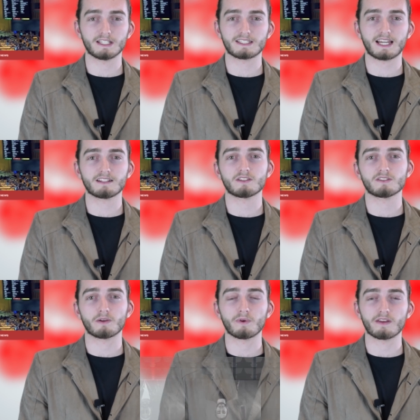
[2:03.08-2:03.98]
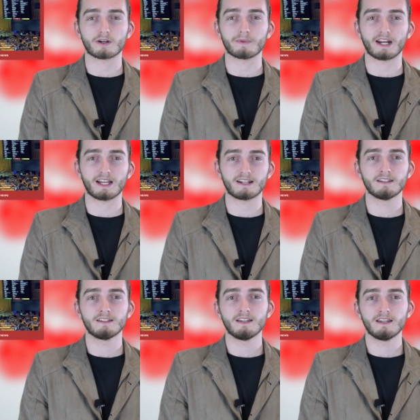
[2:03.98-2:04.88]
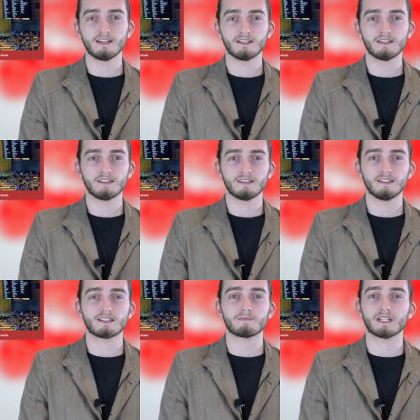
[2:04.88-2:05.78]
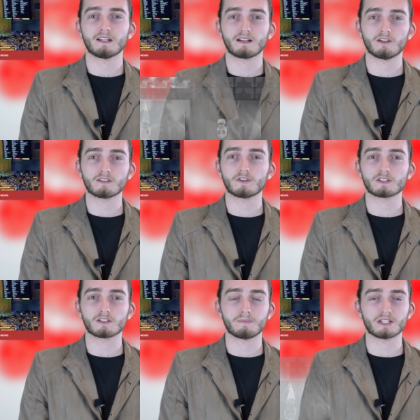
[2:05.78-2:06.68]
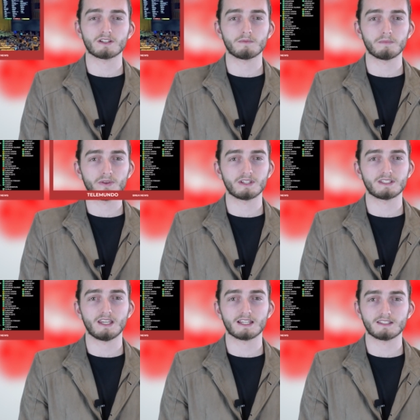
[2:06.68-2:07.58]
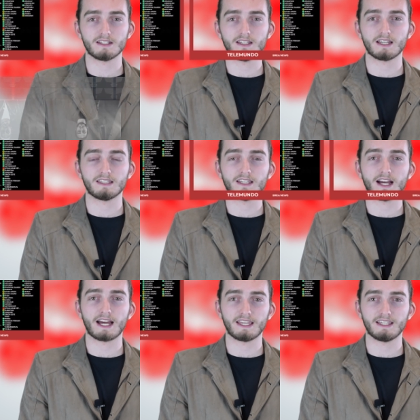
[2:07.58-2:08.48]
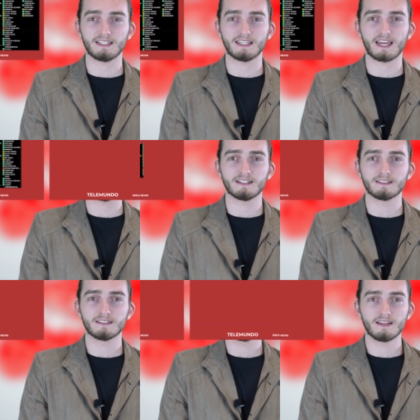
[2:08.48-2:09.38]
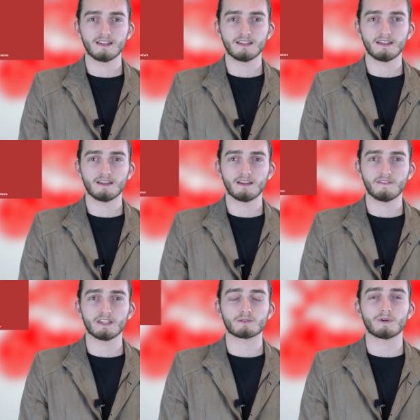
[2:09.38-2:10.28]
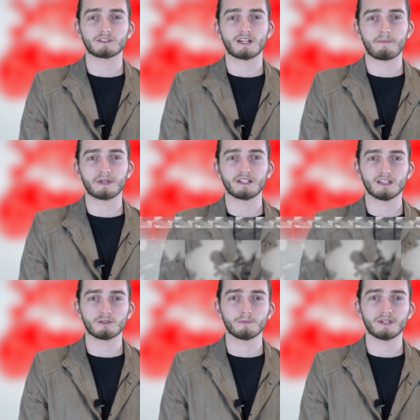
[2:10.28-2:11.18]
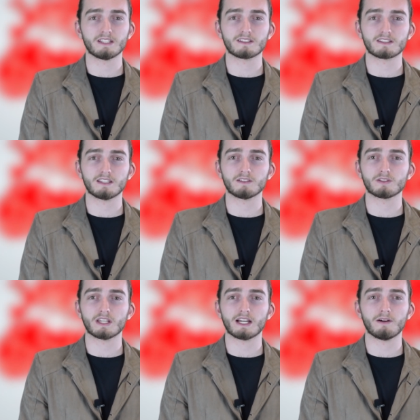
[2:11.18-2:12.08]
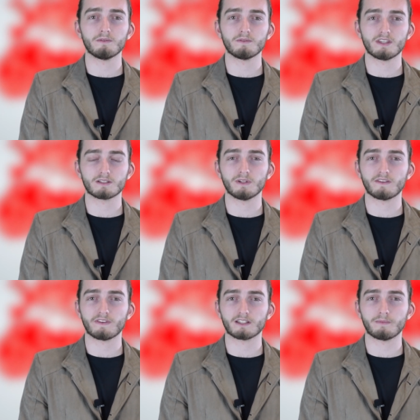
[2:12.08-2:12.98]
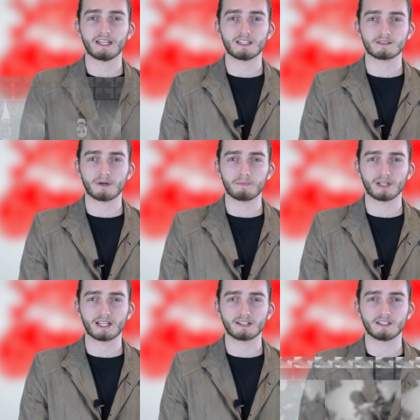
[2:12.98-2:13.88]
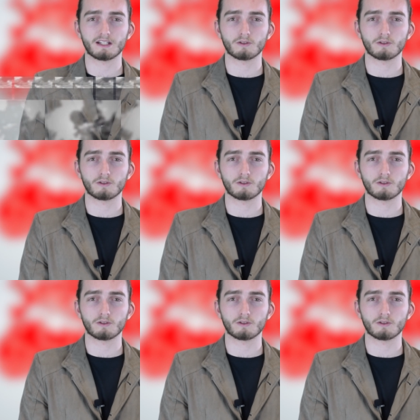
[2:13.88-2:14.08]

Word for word: sanctions away from Iran. This has been a cause for suspicion in both the CSTD and the IAEA. If this were to happen, it will be interesting to see how this will affect Biden's popularity at